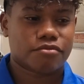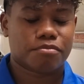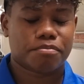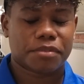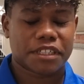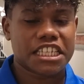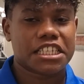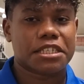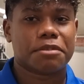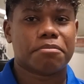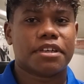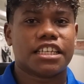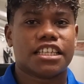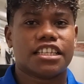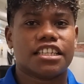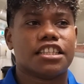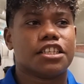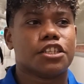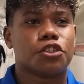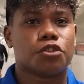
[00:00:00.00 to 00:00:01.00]
participate
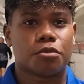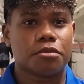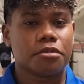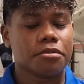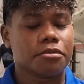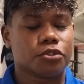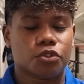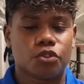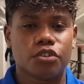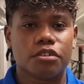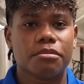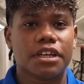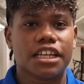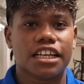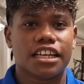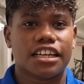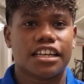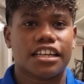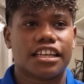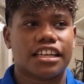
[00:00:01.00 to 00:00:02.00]
in this
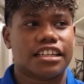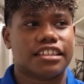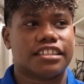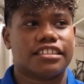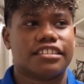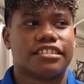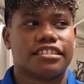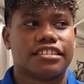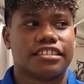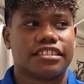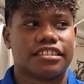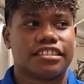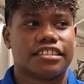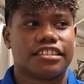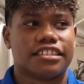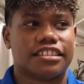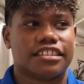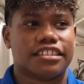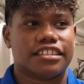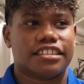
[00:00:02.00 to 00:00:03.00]
tournament,
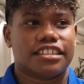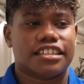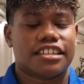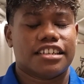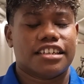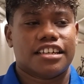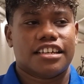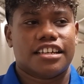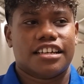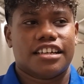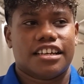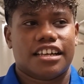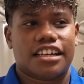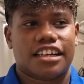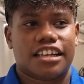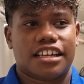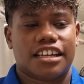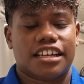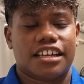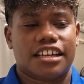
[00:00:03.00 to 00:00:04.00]

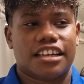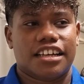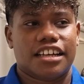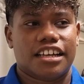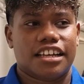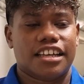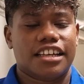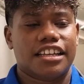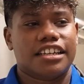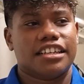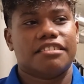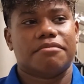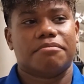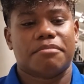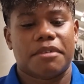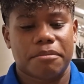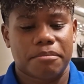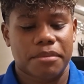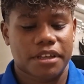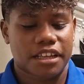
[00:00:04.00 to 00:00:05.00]
and
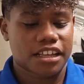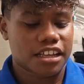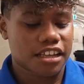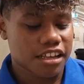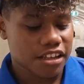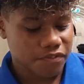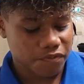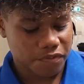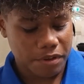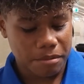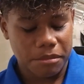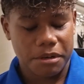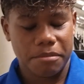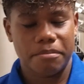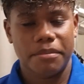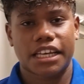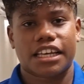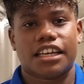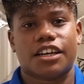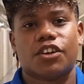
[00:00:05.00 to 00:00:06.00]
my family
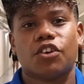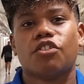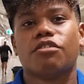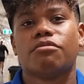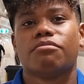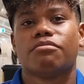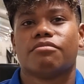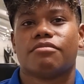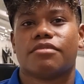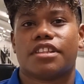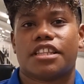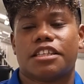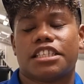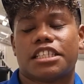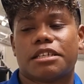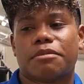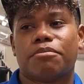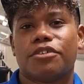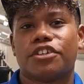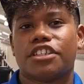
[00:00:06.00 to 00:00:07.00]
back at home, they
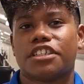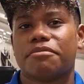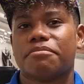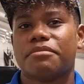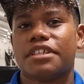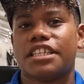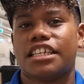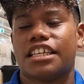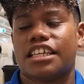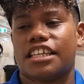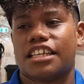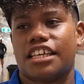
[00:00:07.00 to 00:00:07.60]
supporting me,